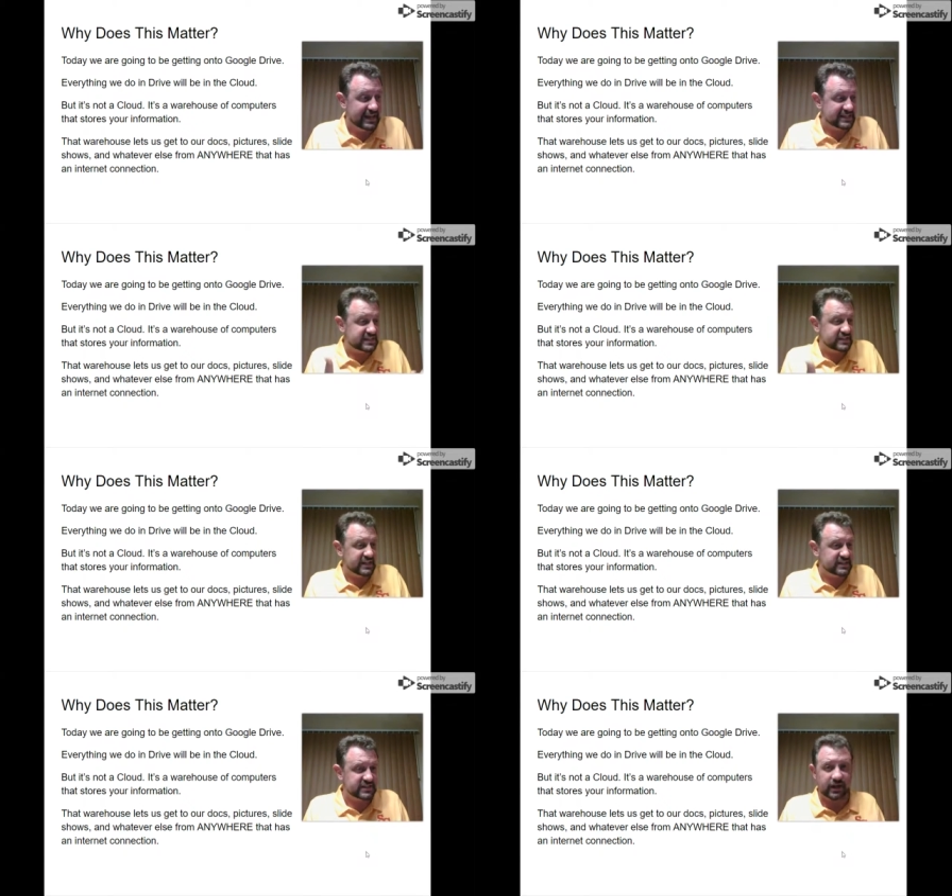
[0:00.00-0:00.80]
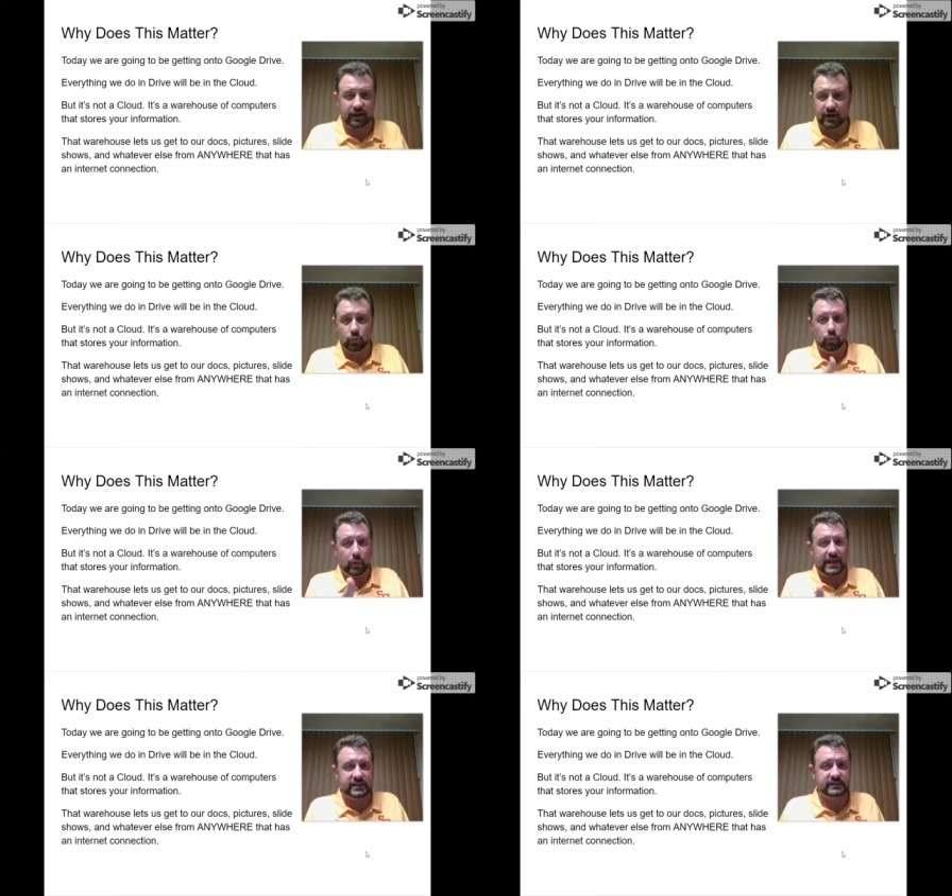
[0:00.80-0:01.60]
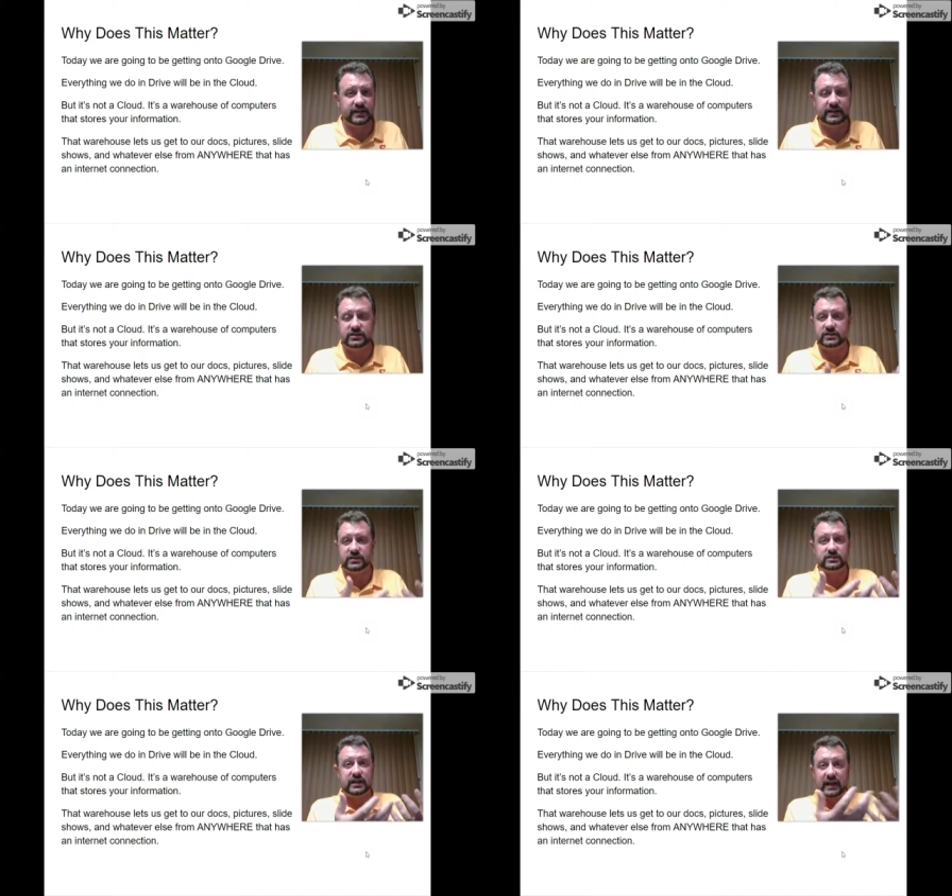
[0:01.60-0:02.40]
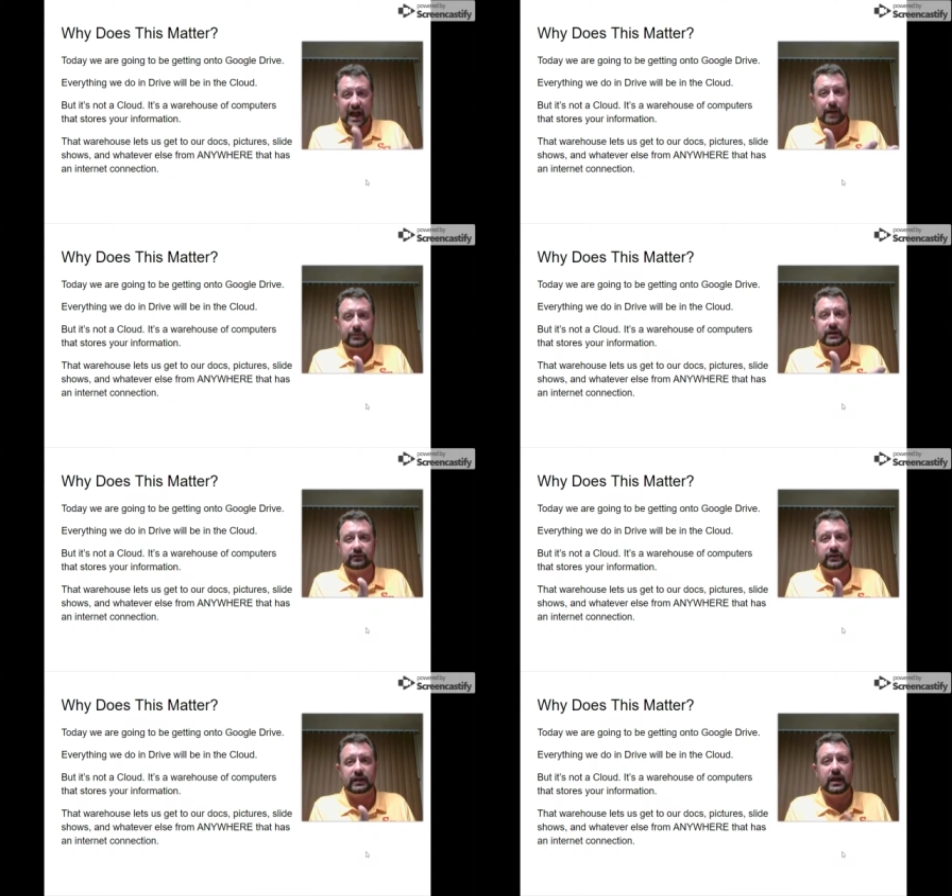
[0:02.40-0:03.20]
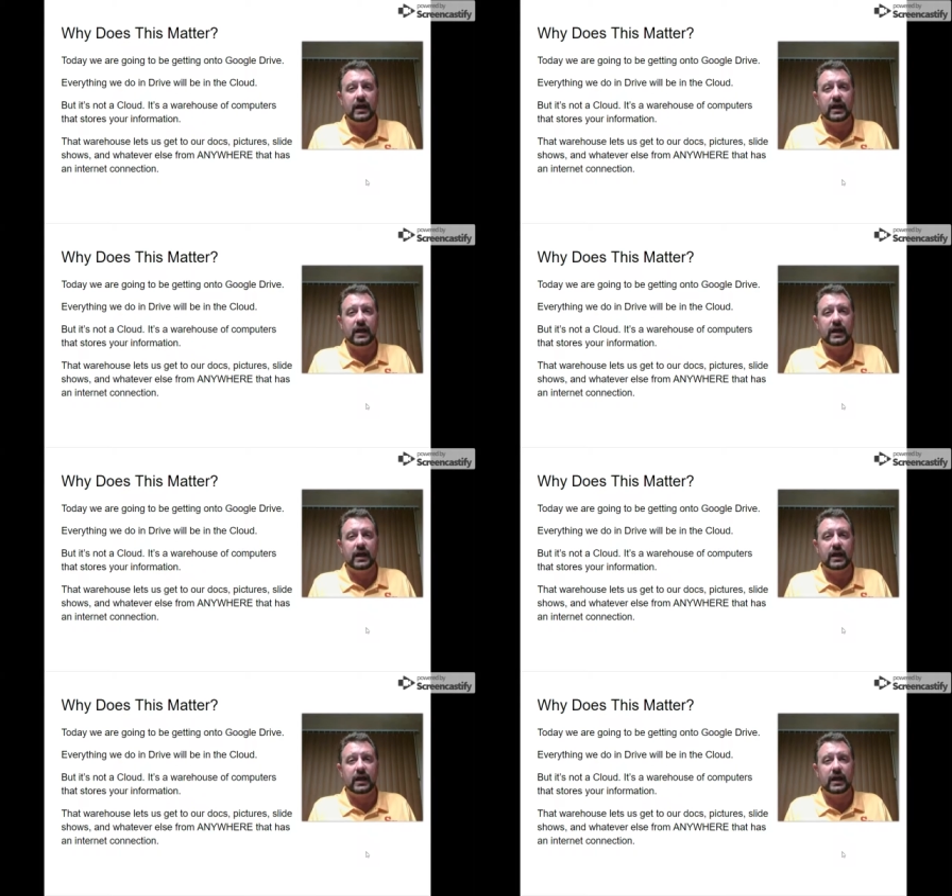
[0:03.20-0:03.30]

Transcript: and it sits there and it waits and it's just a copy of it